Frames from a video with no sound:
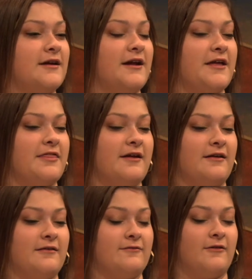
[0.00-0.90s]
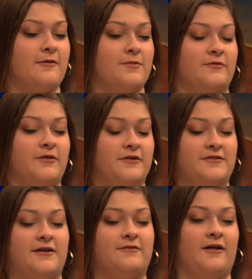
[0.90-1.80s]
And I think from the
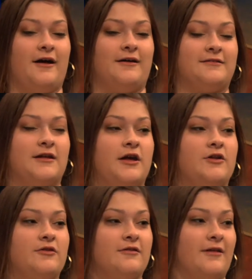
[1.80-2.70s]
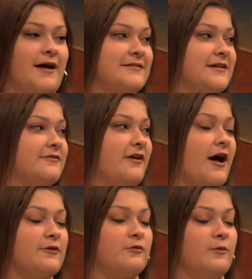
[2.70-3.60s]
first day of class to the last day of
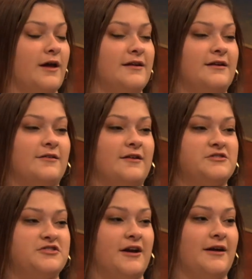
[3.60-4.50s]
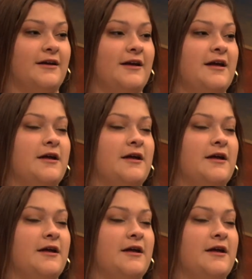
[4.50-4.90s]
class, when we handed out that check,